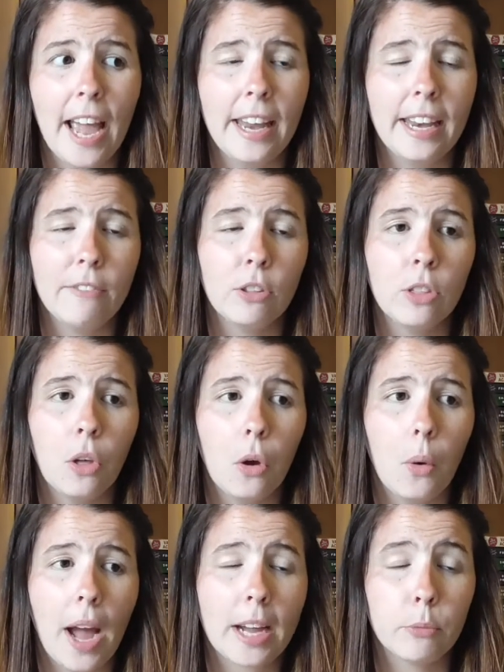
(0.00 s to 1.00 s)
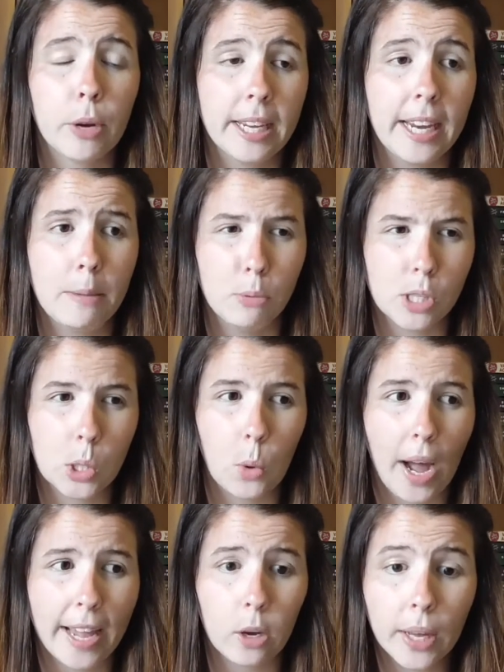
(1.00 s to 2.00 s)
And even though I can read ebooks
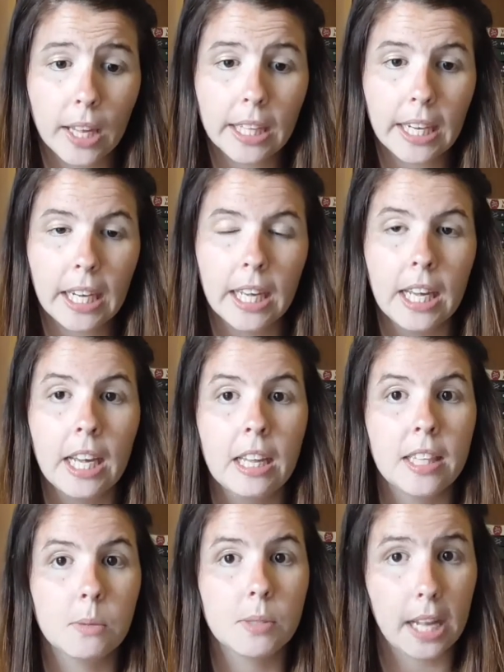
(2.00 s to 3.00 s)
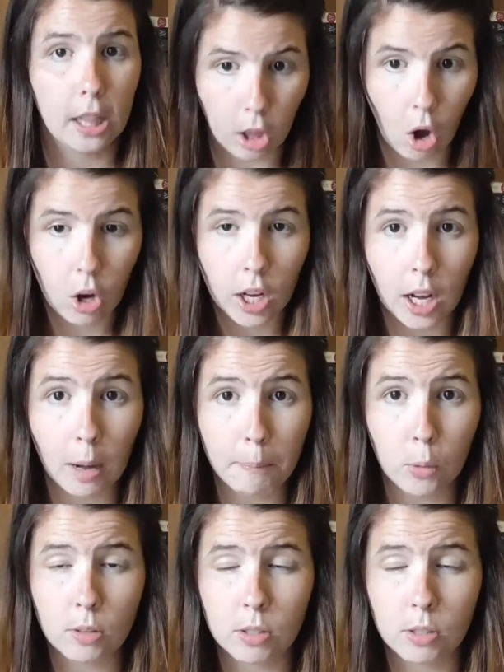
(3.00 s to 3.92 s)
quite quickly, this was a longer book.